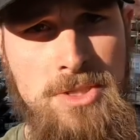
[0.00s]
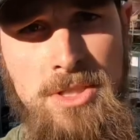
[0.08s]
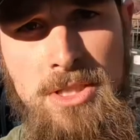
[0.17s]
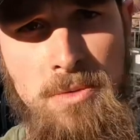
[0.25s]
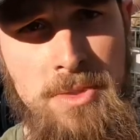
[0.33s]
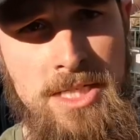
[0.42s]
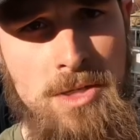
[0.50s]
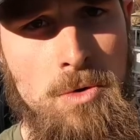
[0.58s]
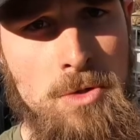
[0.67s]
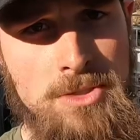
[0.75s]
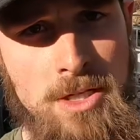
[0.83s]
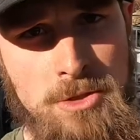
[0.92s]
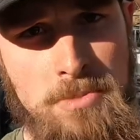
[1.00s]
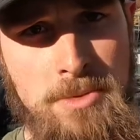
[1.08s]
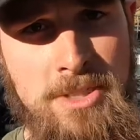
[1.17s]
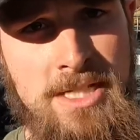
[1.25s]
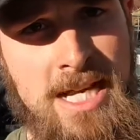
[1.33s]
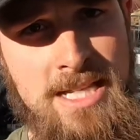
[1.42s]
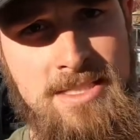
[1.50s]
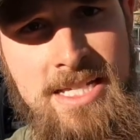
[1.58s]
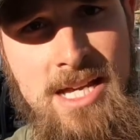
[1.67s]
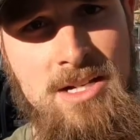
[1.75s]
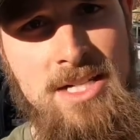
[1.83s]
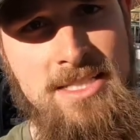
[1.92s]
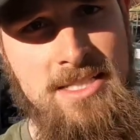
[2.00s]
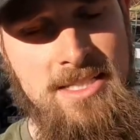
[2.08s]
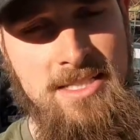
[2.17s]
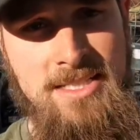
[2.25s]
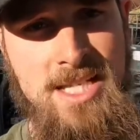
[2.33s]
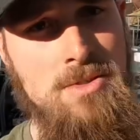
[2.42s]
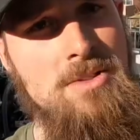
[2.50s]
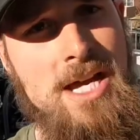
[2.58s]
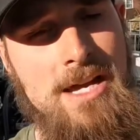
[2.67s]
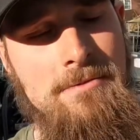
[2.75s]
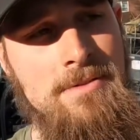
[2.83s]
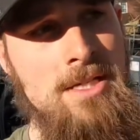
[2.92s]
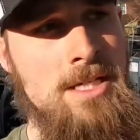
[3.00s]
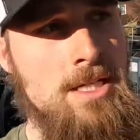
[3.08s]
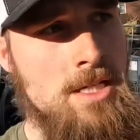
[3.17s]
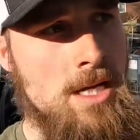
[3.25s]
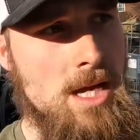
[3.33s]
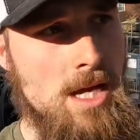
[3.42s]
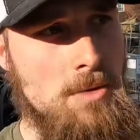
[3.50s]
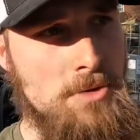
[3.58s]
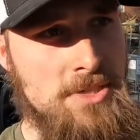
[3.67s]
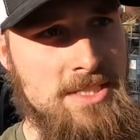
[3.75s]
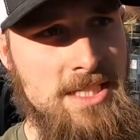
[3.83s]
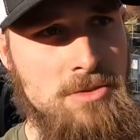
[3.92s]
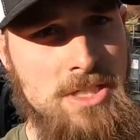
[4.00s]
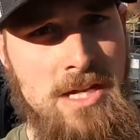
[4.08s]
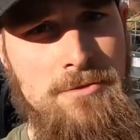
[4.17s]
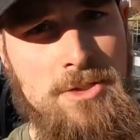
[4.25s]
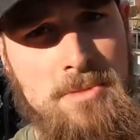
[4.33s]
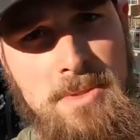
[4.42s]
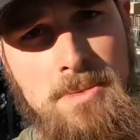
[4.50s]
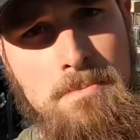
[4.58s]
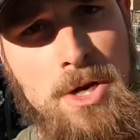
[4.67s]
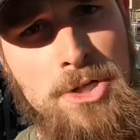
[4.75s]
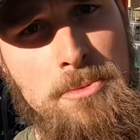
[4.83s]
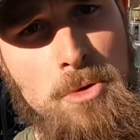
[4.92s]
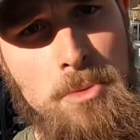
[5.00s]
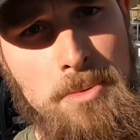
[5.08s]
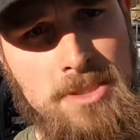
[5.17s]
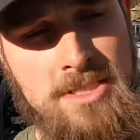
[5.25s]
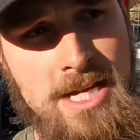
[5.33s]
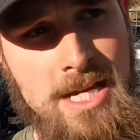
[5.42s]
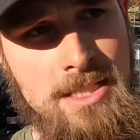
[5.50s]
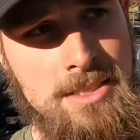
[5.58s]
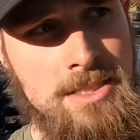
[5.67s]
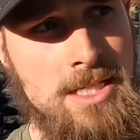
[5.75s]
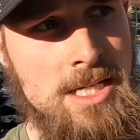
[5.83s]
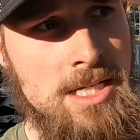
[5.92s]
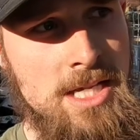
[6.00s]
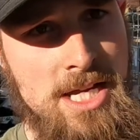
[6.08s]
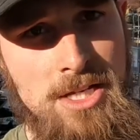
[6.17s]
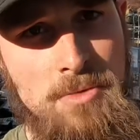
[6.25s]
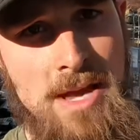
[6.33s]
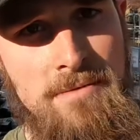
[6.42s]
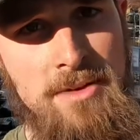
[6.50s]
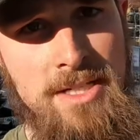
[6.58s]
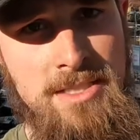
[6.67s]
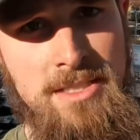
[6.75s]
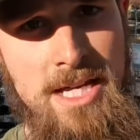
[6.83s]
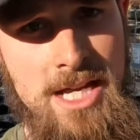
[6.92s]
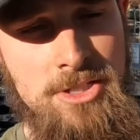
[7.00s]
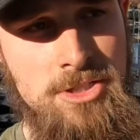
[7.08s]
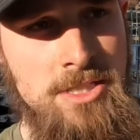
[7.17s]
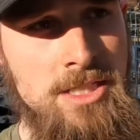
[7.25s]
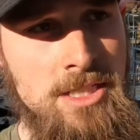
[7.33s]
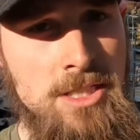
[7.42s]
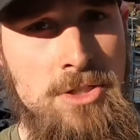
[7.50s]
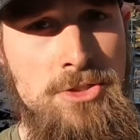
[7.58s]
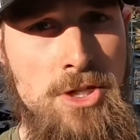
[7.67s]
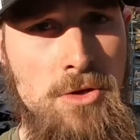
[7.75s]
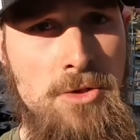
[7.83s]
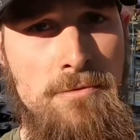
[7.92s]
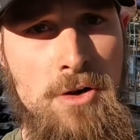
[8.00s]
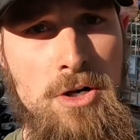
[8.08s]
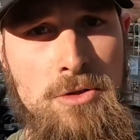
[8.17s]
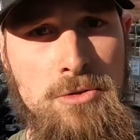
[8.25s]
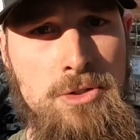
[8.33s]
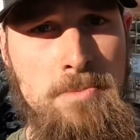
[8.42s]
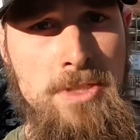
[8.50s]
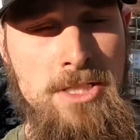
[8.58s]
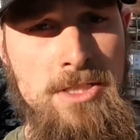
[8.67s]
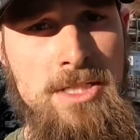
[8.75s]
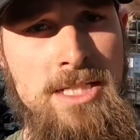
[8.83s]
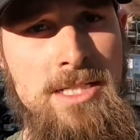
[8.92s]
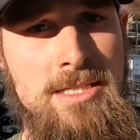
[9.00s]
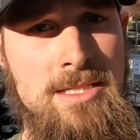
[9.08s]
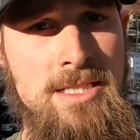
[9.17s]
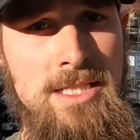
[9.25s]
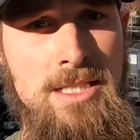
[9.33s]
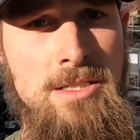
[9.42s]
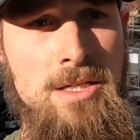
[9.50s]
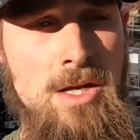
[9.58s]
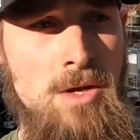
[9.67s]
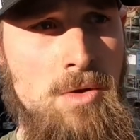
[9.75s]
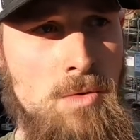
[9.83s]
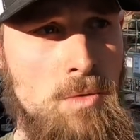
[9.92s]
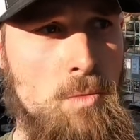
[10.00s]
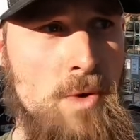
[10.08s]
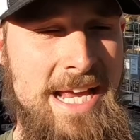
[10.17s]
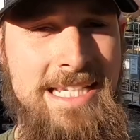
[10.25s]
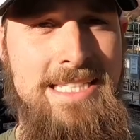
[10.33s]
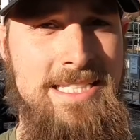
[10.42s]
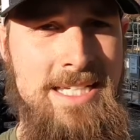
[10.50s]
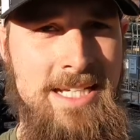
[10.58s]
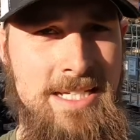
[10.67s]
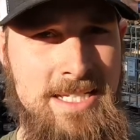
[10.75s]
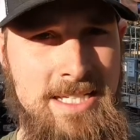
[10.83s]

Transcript: is going to win a horizontal splitter hands down because it's a single knife. With a single knife, you can be much more precise and you have less slash. So the vertical splitter gets the waste